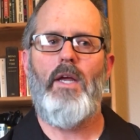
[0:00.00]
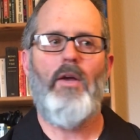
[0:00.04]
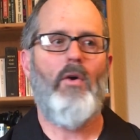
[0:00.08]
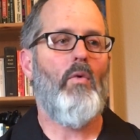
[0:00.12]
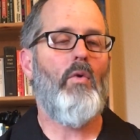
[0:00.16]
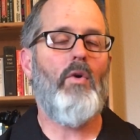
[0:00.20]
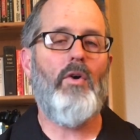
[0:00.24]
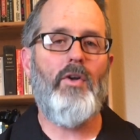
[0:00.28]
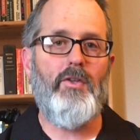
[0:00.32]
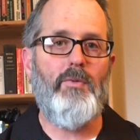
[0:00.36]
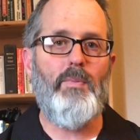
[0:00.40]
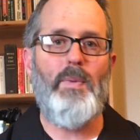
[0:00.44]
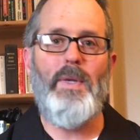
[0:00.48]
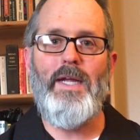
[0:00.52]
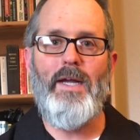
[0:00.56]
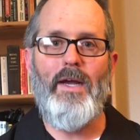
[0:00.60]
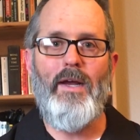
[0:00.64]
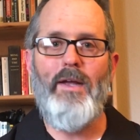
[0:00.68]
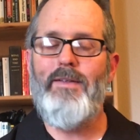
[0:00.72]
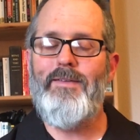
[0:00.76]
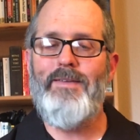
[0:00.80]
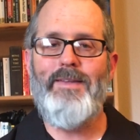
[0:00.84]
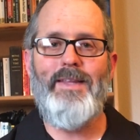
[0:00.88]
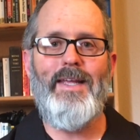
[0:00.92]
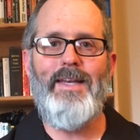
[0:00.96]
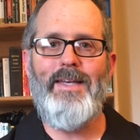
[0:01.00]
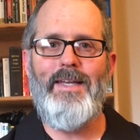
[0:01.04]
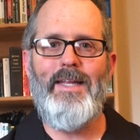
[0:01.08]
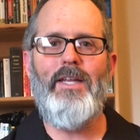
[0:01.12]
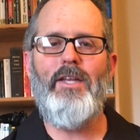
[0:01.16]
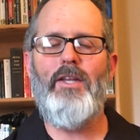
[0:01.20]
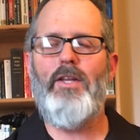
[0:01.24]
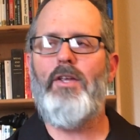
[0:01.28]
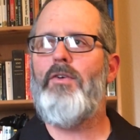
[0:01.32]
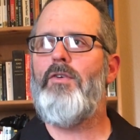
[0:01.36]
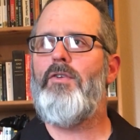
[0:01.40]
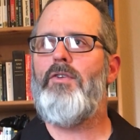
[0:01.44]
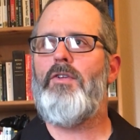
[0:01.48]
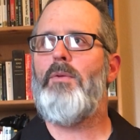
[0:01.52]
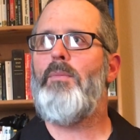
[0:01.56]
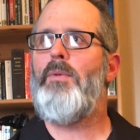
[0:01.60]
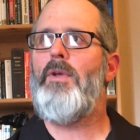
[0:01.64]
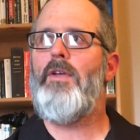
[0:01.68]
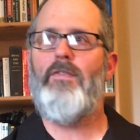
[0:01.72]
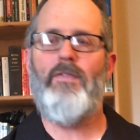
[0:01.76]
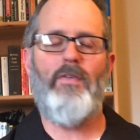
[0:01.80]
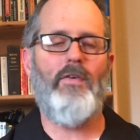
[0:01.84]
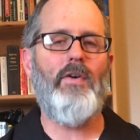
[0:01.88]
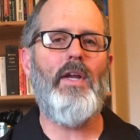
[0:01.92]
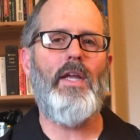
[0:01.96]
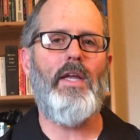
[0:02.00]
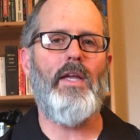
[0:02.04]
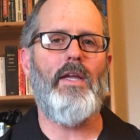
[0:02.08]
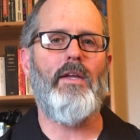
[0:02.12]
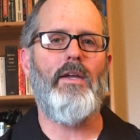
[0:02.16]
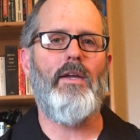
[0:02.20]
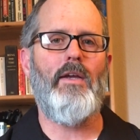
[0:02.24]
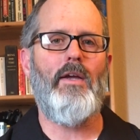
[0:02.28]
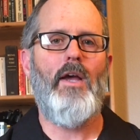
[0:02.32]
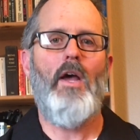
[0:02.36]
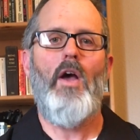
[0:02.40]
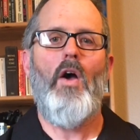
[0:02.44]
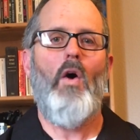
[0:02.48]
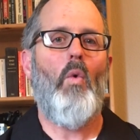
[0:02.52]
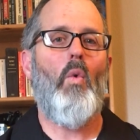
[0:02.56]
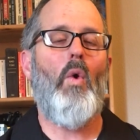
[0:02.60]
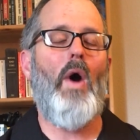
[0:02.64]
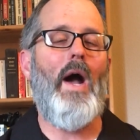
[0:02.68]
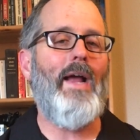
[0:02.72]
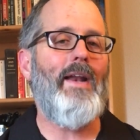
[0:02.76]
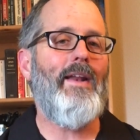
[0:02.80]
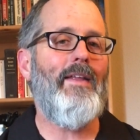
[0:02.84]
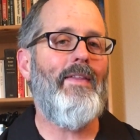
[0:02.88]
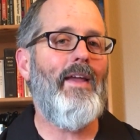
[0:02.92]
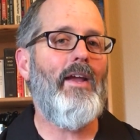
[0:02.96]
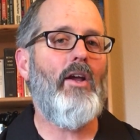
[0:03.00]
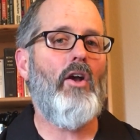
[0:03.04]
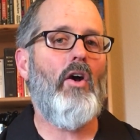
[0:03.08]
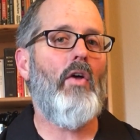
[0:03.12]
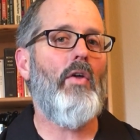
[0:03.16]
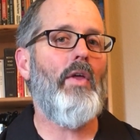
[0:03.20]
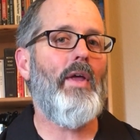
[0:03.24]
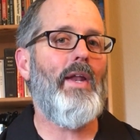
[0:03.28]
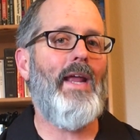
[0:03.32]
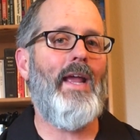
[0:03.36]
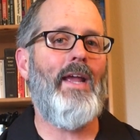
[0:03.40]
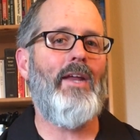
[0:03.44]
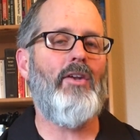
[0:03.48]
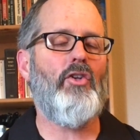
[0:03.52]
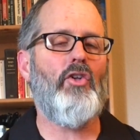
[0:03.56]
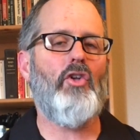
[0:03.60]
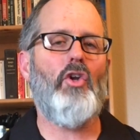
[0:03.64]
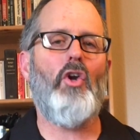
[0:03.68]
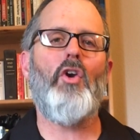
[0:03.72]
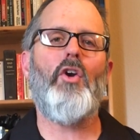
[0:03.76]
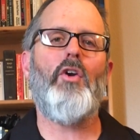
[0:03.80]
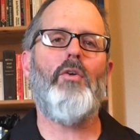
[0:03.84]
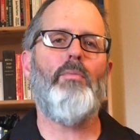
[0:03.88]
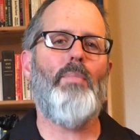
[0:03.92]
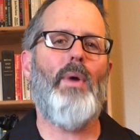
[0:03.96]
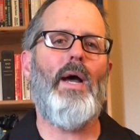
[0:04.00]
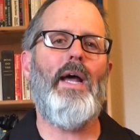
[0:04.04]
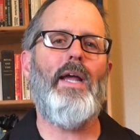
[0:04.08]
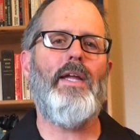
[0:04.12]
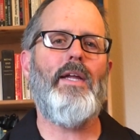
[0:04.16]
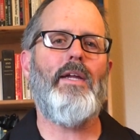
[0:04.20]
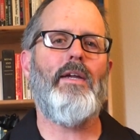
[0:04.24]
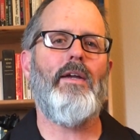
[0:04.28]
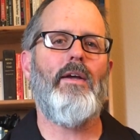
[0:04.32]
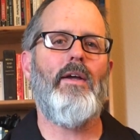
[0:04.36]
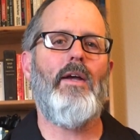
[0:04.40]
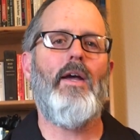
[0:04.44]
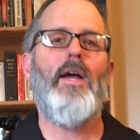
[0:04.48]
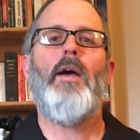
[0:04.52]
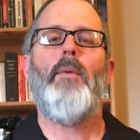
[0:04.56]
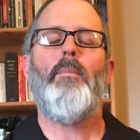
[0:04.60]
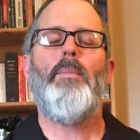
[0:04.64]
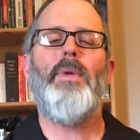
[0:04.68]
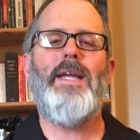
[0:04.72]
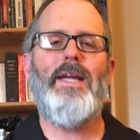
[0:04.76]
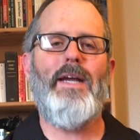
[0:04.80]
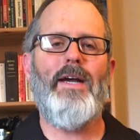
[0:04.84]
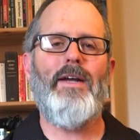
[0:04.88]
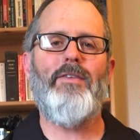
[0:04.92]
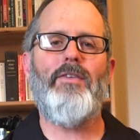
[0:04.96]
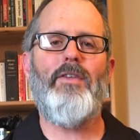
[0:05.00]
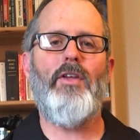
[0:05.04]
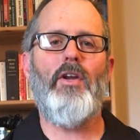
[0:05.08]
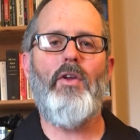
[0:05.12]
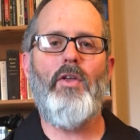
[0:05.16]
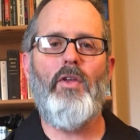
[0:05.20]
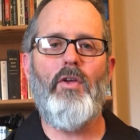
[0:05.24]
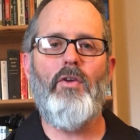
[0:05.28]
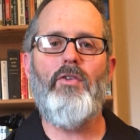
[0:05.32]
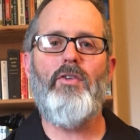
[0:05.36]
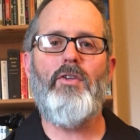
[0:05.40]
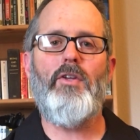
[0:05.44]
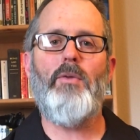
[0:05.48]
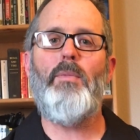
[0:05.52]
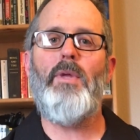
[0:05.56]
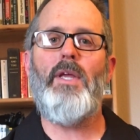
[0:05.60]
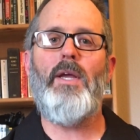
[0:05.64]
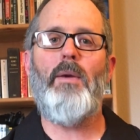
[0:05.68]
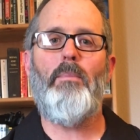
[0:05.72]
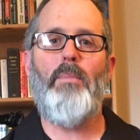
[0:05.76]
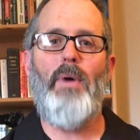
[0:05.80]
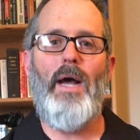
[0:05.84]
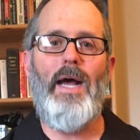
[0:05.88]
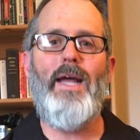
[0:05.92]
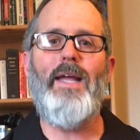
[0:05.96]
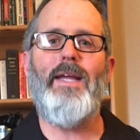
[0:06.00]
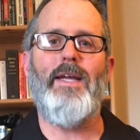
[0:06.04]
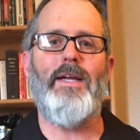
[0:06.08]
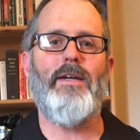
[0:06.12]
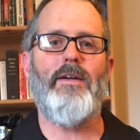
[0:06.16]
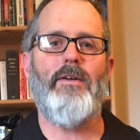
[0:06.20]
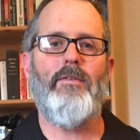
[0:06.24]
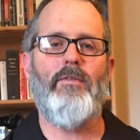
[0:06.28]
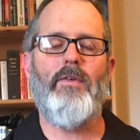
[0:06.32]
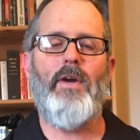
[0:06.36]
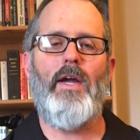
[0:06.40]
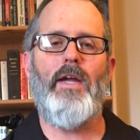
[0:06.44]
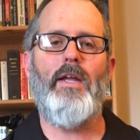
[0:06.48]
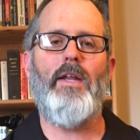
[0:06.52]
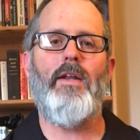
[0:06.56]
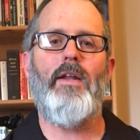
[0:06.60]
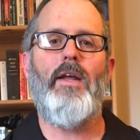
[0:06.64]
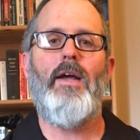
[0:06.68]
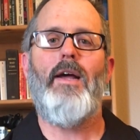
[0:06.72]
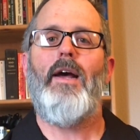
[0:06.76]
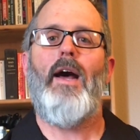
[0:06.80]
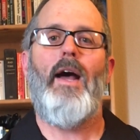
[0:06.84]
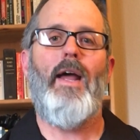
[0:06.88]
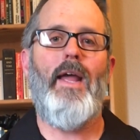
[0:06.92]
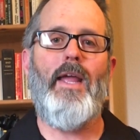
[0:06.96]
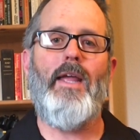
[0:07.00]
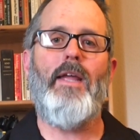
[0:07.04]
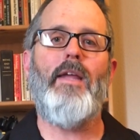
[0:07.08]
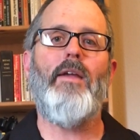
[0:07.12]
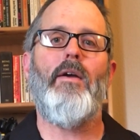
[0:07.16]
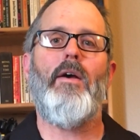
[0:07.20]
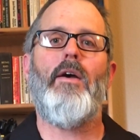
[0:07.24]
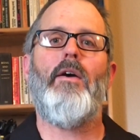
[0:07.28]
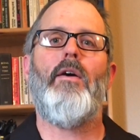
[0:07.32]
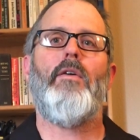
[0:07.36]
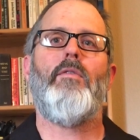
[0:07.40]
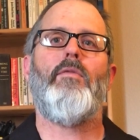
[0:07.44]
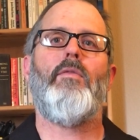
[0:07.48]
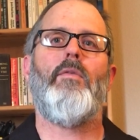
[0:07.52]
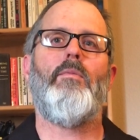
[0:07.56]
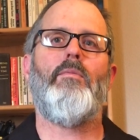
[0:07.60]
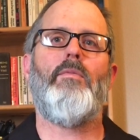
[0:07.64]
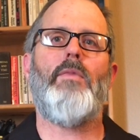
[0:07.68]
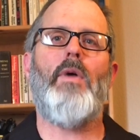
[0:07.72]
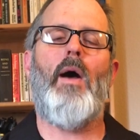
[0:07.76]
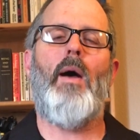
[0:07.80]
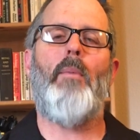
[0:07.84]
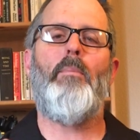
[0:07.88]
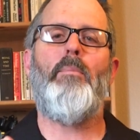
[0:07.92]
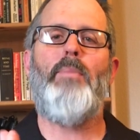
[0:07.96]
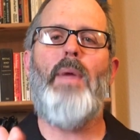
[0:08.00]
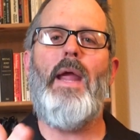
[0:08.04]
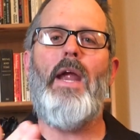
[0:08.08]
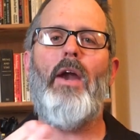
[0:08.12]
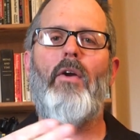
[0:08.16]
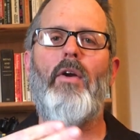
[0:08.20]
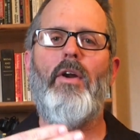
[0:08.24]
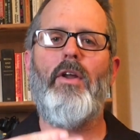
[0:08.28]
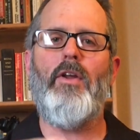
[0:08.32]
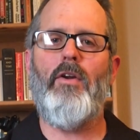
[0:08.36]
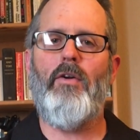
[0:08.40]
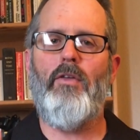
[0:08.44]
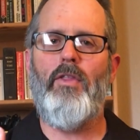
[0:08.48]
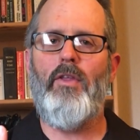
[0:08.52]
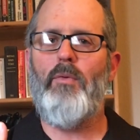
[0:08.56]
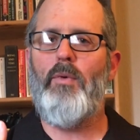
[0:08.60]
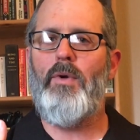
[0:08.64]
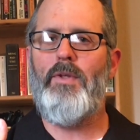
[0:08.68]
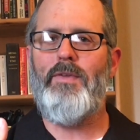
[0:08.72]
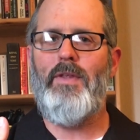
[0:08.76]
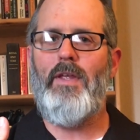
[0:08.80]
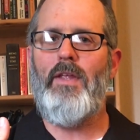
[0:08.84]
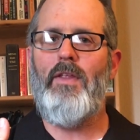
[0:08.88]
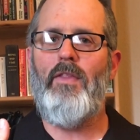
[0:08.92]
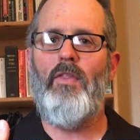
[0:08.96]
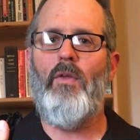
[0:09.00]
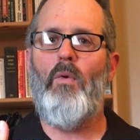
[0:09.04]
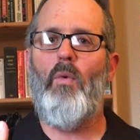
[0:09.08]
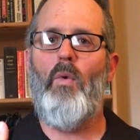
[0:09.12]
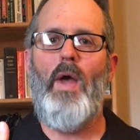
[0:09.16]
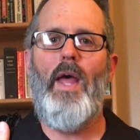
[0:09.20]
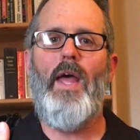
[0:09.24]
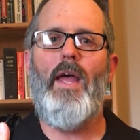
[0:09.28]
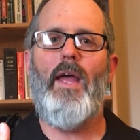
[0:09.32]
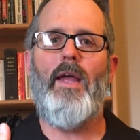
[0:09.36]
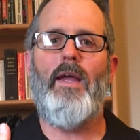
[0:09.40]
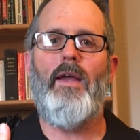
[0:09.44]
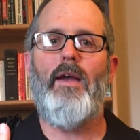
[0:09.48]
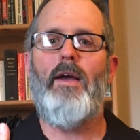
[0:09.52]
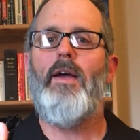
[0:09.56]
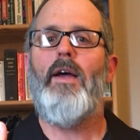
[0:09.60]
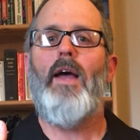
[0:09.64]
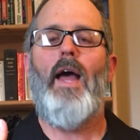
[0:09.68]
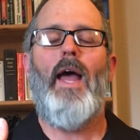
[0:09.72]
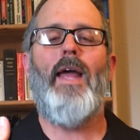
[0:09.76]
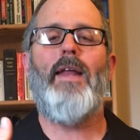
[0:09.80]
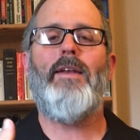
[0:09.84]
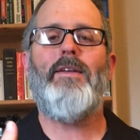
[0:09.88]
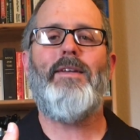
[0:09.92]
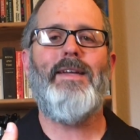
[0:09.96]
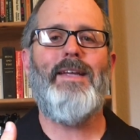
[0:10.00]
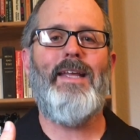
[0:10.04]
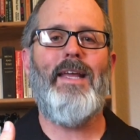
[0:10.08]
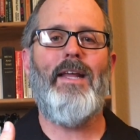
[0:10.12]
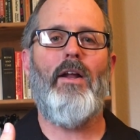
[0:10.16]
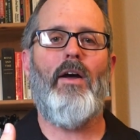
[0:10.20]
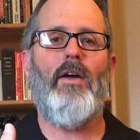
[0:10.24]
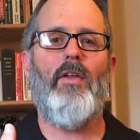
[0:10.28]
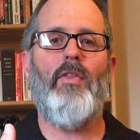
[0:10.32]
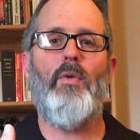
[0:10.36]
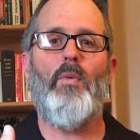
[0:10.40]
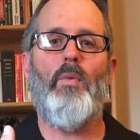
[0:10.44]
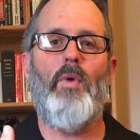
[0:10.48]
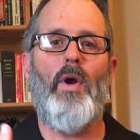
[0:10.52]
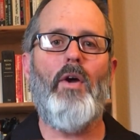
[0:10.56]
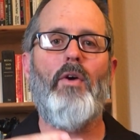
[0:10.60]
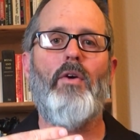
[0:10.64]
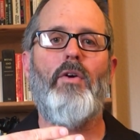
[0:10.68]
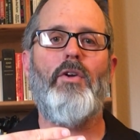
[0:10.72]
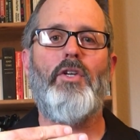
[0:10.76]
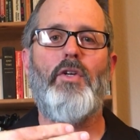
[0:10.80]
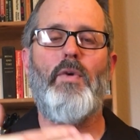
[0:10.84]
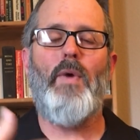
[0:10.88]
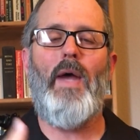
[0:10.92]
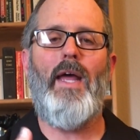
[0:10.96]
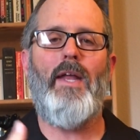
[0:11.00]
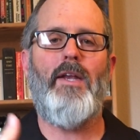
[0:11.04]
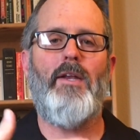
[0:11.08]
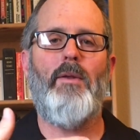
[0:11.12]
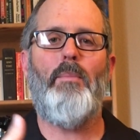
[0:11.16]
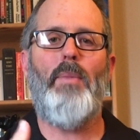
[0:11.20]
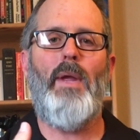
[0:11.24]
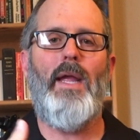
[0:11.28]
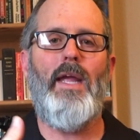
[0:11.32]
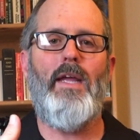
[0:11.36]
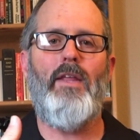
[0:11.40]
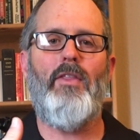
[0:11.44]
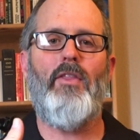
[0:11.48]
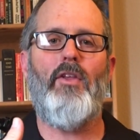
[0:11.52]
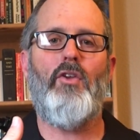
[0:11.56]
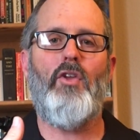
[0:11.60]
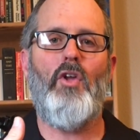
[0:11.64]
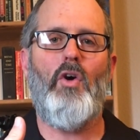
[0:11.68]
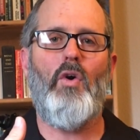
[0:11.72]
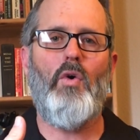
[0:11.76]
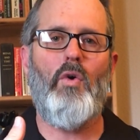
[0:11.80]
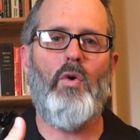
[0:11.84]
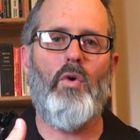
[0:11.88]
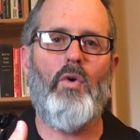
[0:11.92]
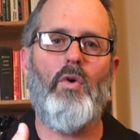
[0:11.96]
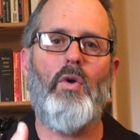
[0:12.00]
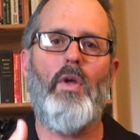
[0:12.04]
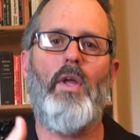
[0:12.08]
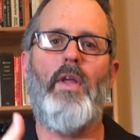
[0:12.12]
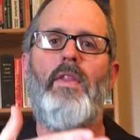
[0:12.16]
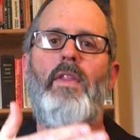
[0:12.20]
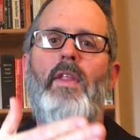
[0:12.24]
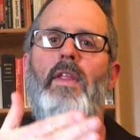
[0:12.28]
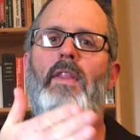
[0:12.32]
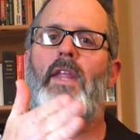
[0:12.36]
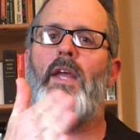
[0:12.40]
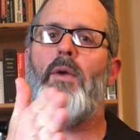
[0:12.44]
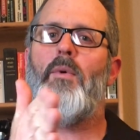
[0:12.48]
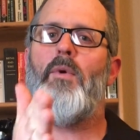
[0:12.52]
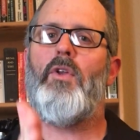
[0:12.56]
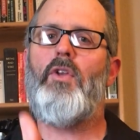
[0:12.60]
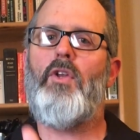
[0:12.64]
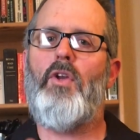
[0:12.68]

Well, it's because they didn't used to be free. Why do they call it a turnpike? Because there used to be a pike, right? A barrier that was in the way. And to get on the road, you had to pay the toll, and then they would